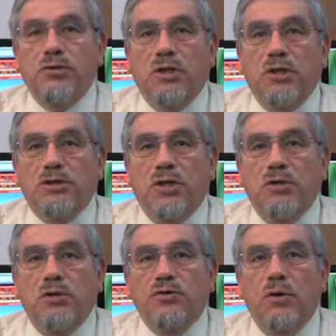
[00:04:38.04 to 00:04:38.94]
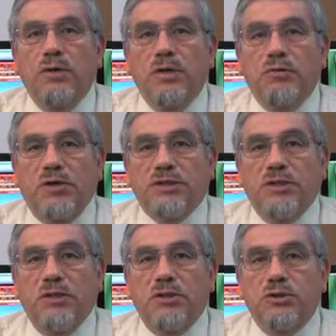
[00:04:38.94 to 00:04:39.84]
salts are those already
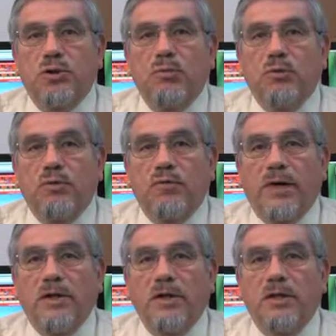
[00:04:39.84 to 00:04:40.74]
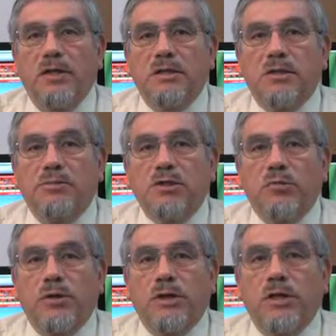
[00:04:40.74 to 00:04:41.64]
present in the soil profile and
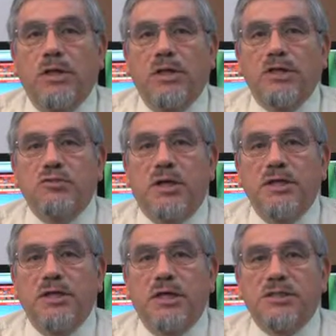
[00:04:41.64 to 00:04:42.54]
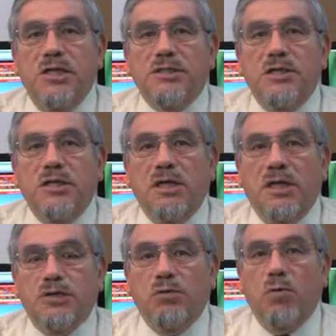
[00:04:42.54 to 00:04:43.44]
subsequently leached by the excess
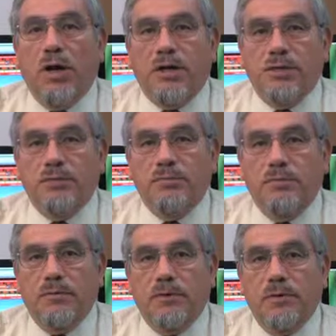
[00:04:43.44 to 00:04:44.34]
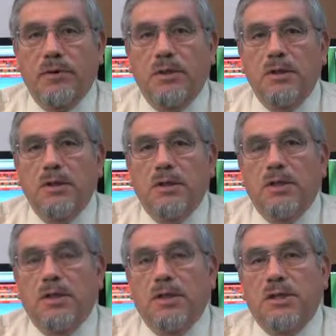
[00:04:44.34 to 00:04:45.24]
irrigation waters.
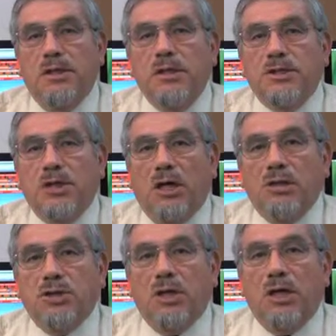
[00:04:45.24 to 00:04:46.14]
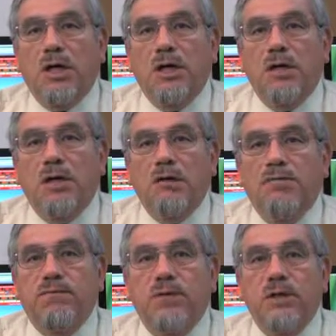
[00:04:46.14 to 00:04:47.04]
These salts occur in
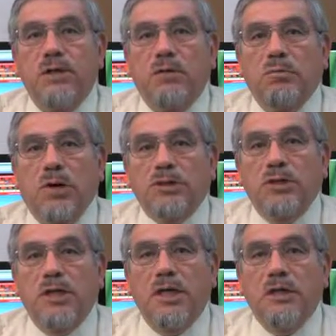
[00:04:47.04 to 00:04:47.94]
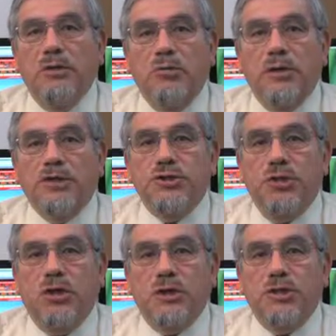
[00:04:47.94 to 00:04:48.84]
fully or partially endorheic
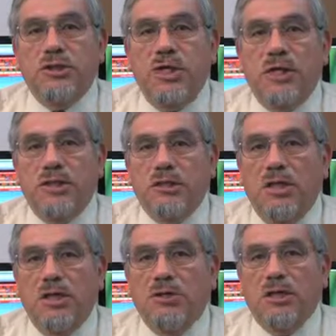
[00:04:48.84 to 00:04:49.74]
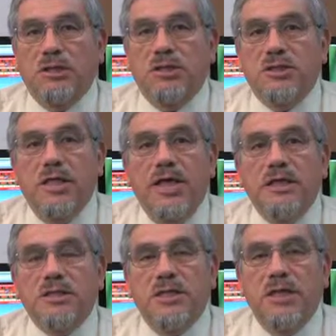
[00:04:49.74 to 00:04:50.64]
geologic settings, such as
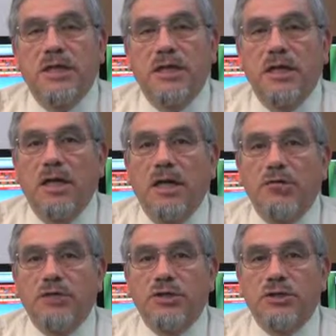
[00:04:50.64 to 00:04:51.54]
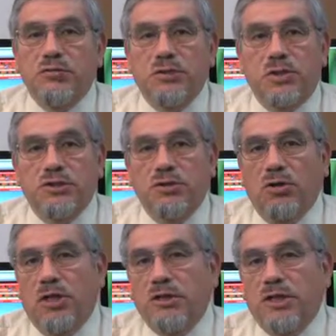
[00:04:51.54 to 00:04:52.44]
lakes and inland regions with a
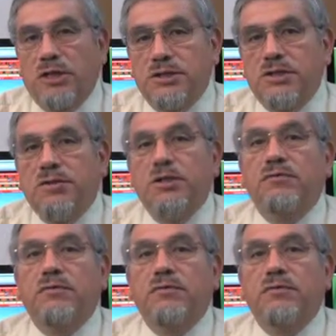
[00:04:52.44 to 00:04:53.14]
geologic history of